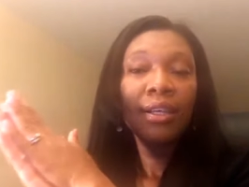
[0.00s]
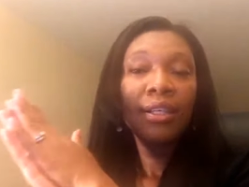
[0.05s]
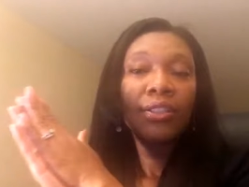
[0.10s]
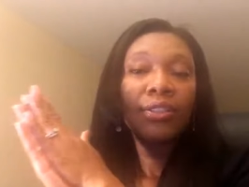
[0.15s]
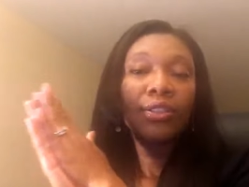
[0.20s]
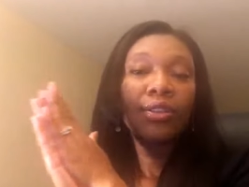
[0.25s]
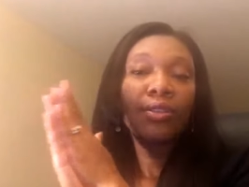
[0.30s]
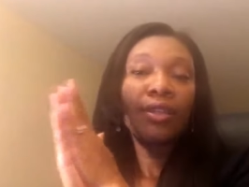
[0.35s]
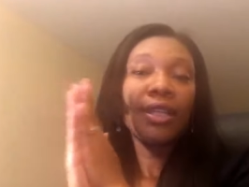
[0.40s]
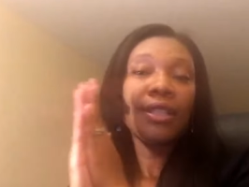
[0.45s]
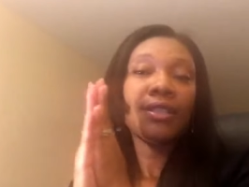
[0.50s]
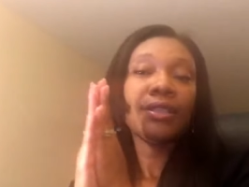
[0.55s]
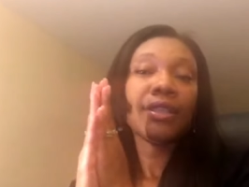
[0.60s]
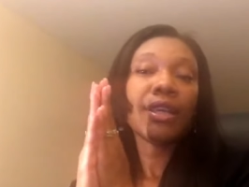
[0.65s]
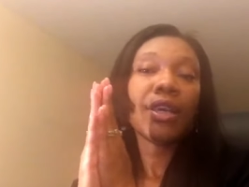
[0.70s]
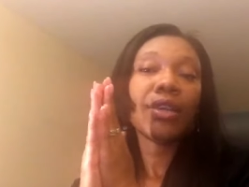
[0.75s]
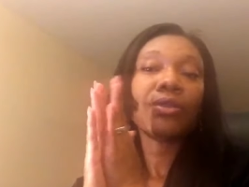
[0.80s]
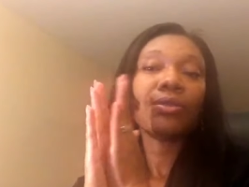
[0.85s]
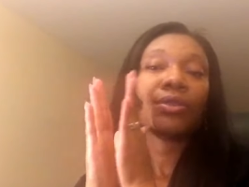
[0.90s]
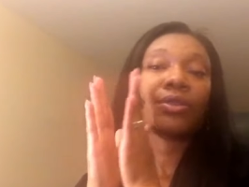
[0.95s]
so let's
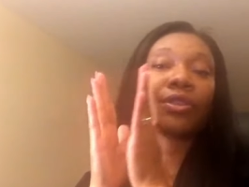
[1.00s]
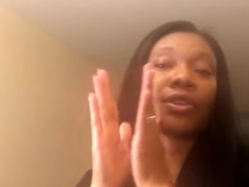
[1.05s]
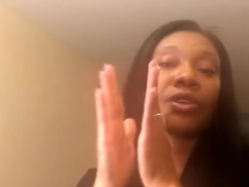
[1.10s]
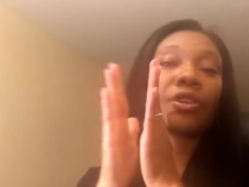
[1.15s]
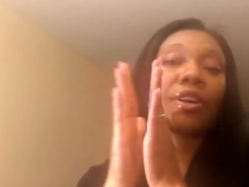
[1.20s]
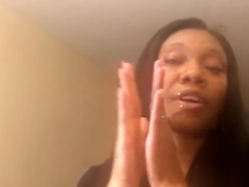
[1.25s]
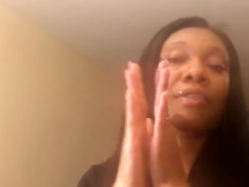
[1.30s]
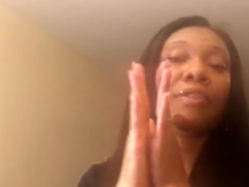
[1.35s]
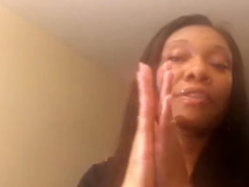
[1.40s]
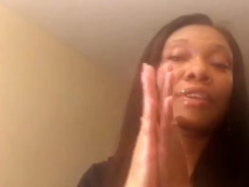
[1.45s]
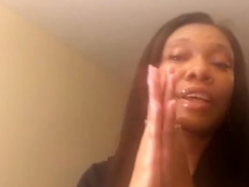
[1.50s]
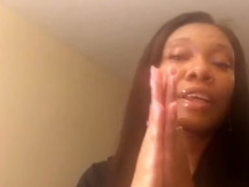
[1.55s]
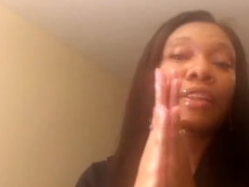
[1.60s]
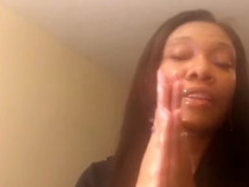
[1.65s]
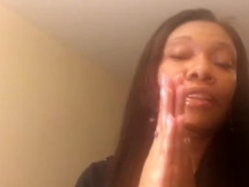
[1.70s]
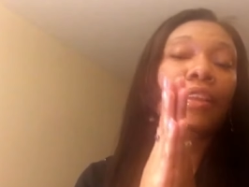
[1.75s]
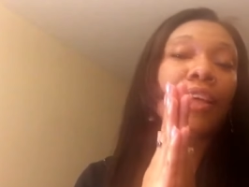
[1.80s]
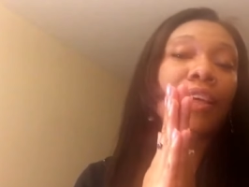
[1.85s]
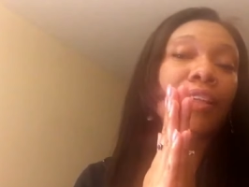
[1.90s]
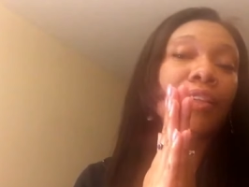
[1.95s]
say you start off
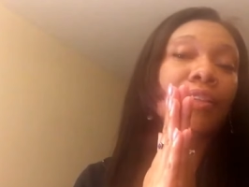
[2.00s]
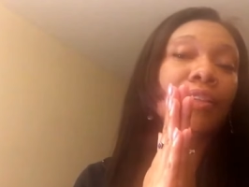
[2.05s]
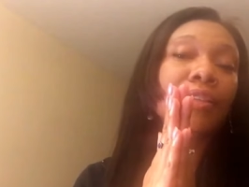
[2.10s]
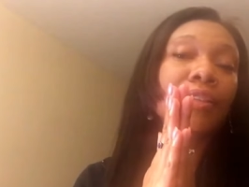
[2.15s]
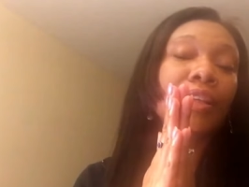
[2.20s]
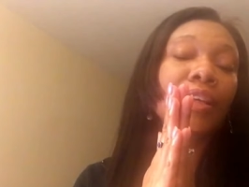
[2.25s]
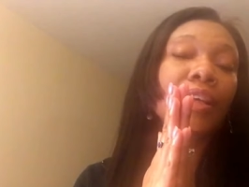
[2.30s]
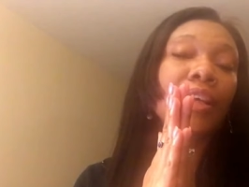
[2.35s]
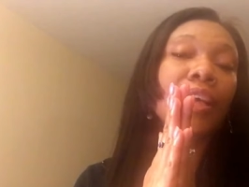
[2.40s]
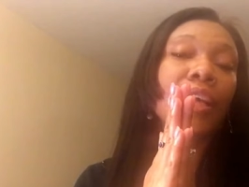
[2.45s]
like this